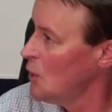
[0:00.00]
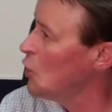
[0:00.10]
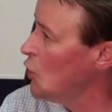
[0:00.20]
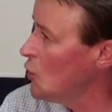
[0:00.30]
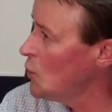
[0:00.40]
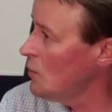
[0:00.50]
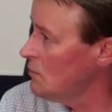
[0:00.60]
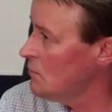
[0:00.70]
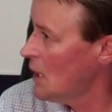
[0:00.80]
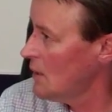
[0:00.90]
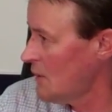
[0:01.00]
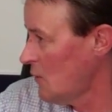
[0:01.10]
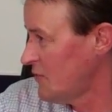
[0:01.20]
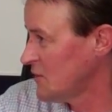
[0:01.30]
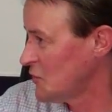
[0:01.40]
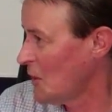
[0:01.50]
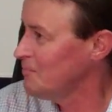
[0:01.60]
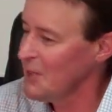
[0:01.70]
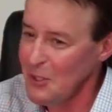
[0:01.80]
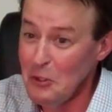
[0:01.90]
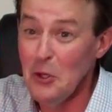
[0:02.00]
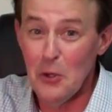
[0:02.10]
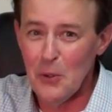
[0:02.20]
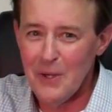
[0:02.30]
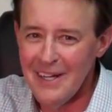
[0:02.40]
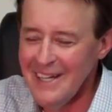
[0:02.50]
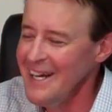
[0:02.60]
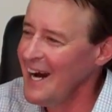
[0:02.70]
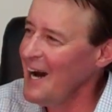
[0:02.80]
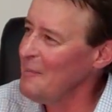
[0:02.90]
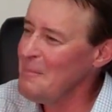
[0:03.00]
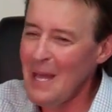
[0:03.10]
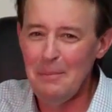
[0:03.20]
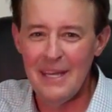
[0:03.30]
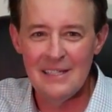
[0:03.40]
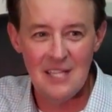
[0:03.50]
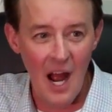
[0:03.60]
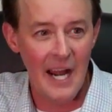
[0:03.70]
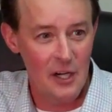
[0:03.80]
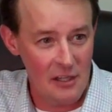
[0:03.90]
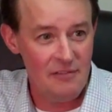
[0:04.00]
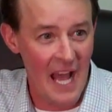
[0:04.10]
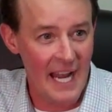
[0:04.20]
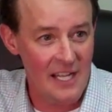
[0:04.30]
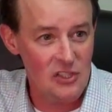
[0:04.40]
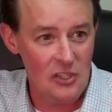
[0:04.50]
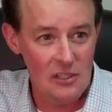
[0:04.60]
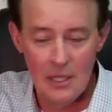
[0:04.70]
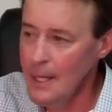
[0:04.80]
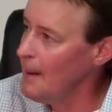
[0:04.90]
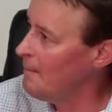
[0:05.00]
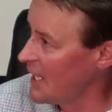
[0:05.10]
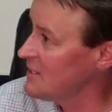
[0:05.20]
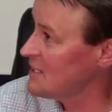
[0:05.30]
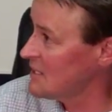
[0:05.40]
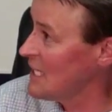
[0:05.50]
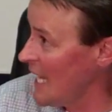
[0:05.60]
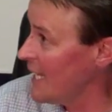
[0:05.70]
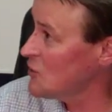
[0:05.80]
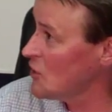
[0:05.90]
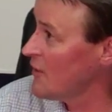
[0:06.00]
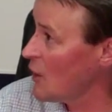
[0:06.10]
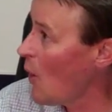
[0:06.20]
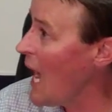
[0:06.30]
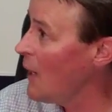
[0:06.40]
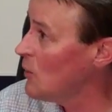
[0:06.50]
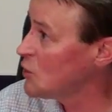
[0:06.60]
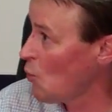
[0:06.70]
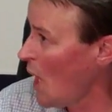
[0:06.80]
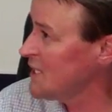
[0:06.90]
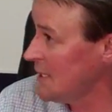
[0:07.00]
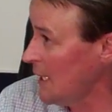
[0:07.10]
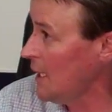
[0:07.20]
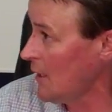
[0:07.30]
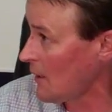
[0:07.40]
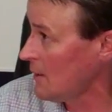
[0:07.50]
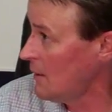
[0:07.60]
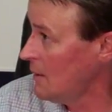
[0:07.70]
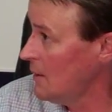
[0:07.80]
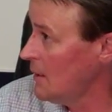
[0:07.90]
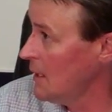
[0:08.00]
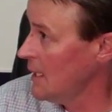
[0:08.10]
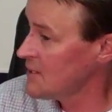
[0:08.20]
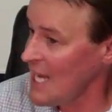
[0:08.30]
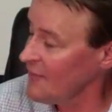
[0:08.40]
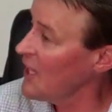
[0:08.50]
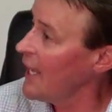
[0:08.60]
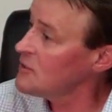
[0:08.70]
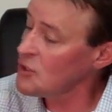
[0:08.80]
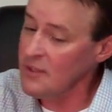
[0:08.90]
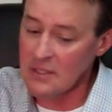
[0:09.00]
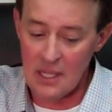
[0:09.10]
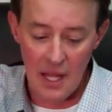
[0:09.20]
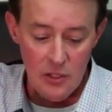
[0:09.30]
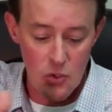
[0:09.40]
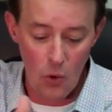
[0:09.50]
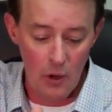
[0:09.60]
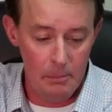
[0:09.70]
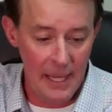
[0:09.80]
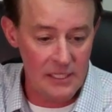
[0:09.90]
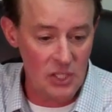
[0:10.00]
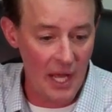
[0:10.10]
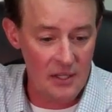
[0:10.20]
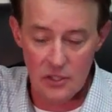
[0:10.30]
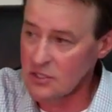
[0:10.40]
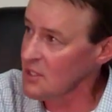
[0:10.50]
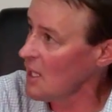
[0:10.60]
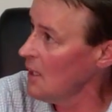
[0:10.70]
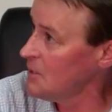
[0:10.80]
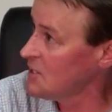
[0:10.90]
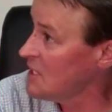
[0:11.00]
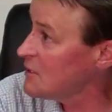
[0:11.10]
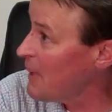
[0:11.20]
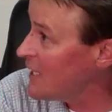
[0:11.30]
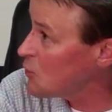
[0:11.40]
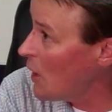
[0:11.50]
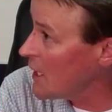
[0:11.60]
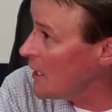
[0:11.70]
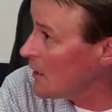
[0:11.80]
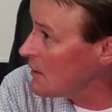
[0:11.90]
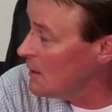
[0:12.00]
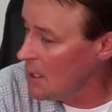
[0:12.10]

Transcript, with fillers: You, uh, no offense, Jo, you uh, may be tired of that answer, but it's the answer that Ohioans want to hear. It's not the answer that the editorial page editors of the Columbus Dispatch want to hear.